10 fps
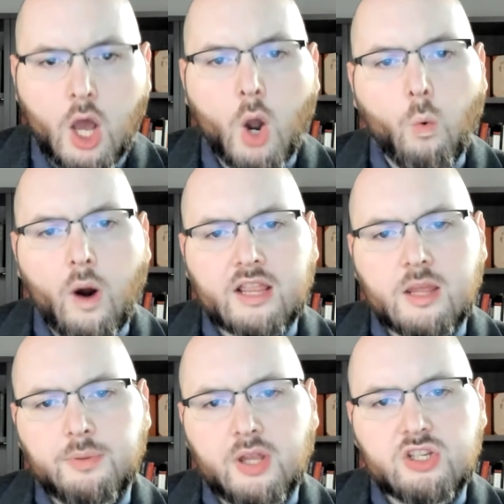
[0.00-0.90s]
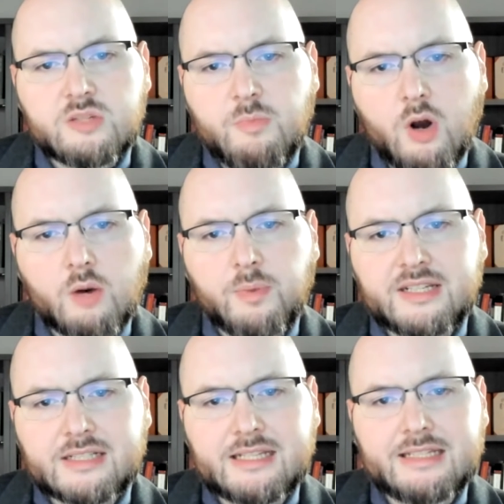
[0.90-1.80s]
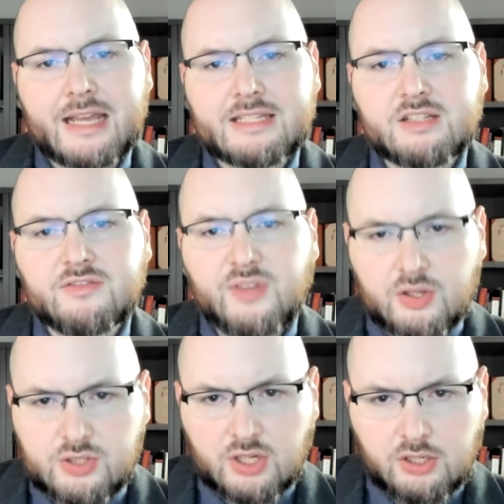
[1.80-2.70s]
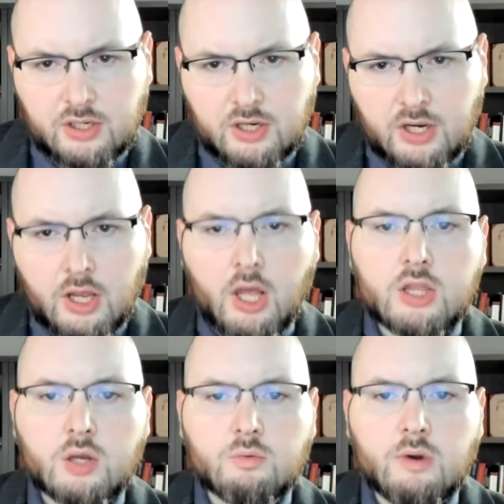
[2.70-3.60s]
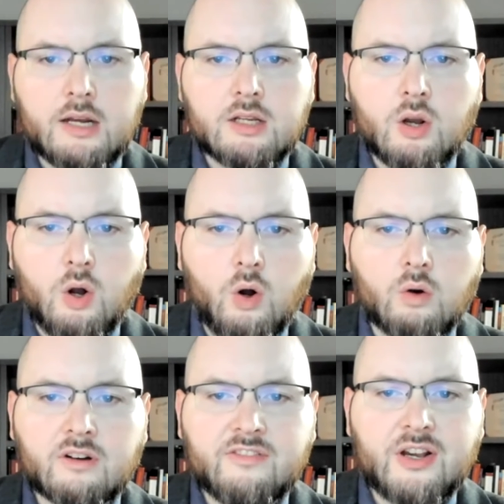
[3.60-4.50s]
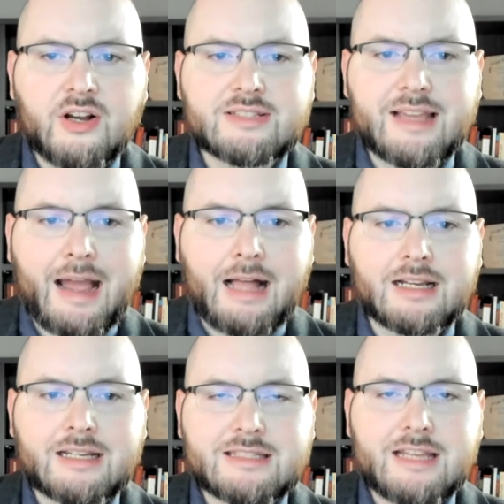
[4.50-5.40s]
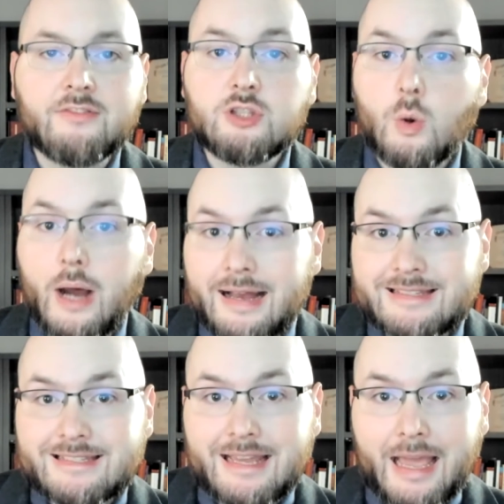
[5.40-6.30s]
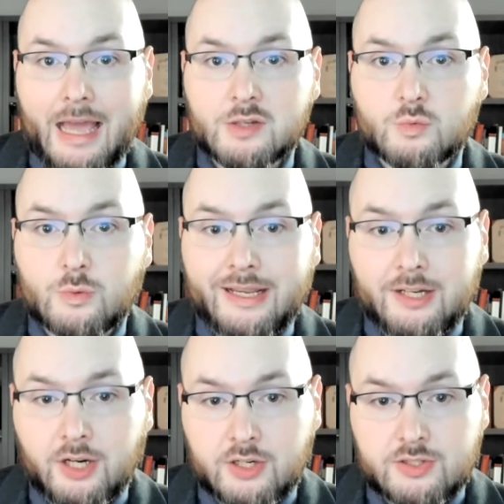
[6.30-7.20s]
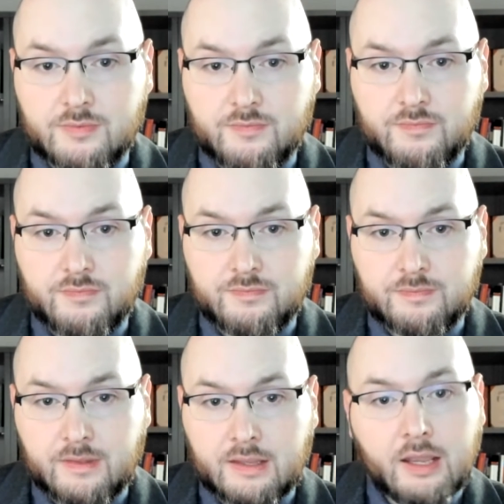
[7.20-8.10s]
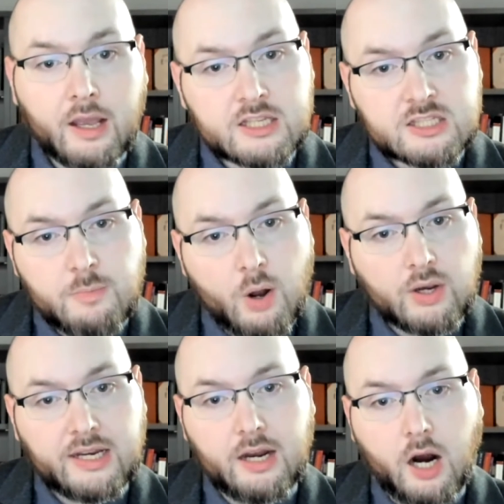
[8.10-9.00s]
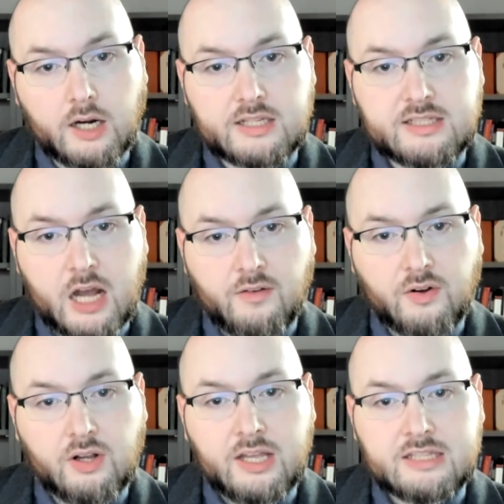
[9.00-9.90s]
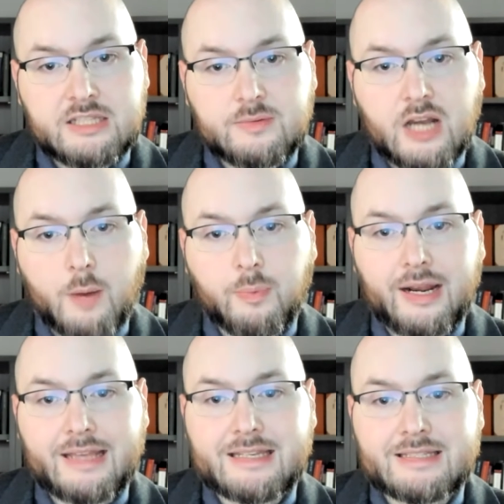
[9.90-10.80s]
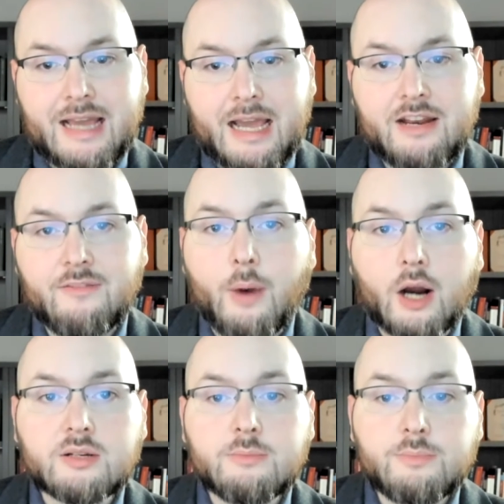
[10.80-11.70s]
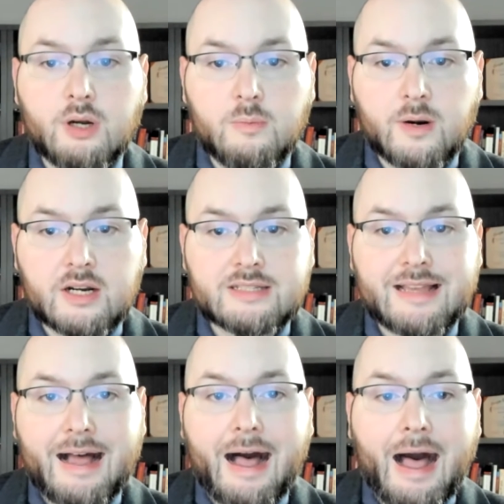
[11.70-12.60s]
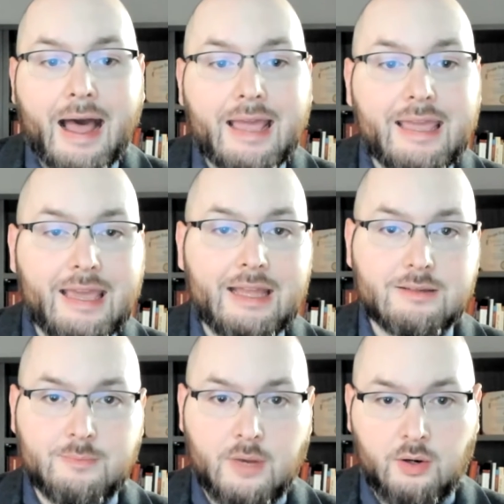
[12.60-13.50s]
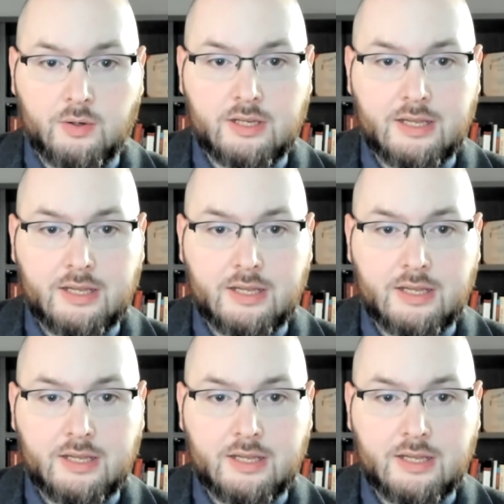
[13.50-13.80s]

Where the blue smoke predicted Tess's future, the red coal reveals Alec's self to us as readers. Smoking in Hardy's novel seems to operate as a sign of Martin Buber's I-it mode,